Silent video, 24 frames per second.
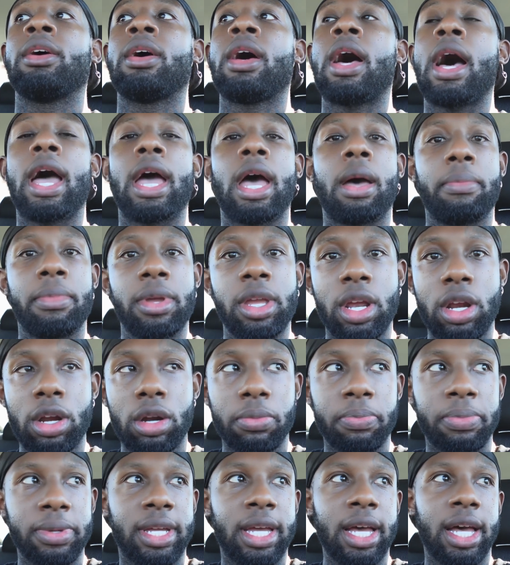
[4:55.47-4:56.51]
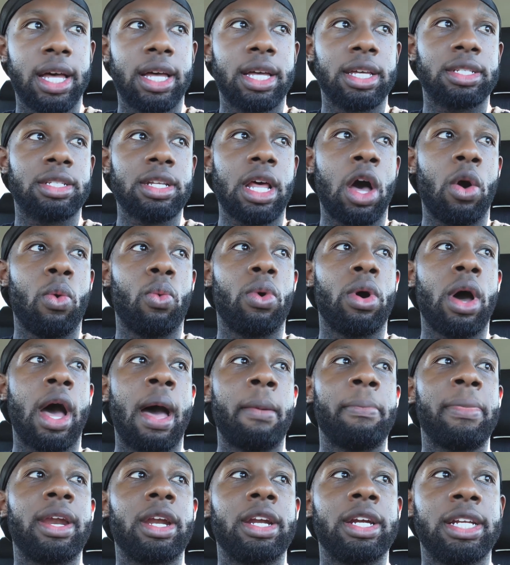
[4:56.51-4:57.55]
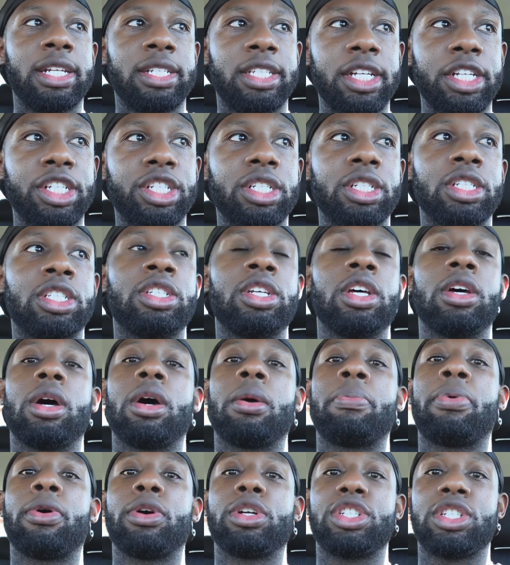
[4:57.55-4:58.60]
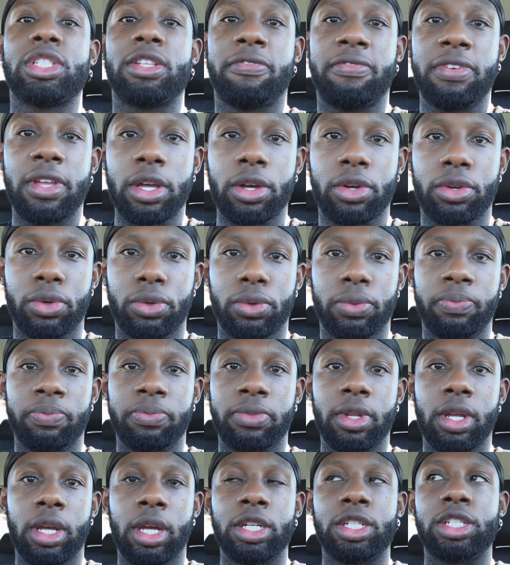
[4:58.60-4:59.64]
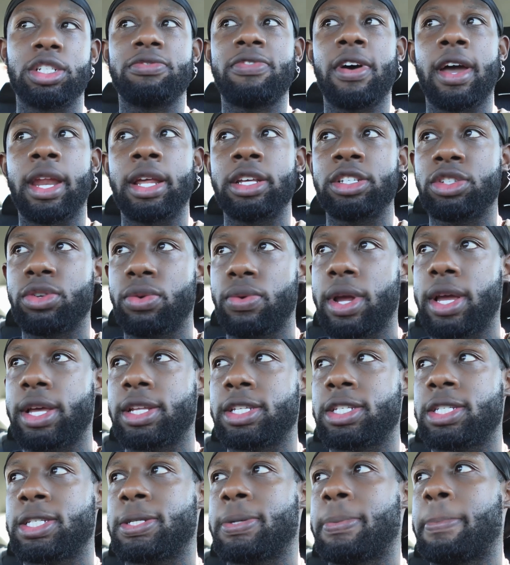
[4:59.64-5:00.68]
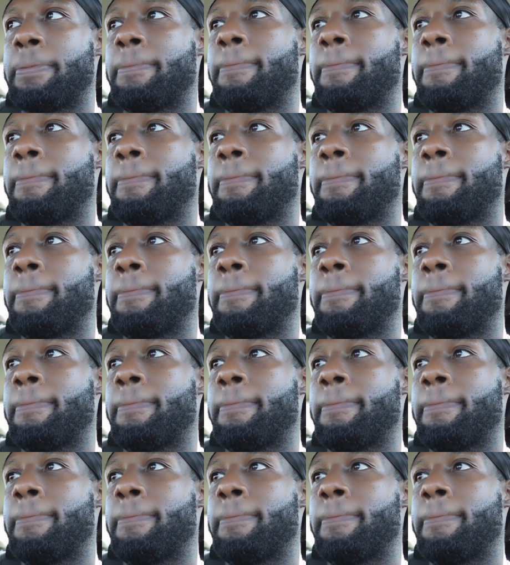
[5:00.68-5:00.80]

hi, I'm here because I made a decision to purchase the vehicle. and just finance the rest.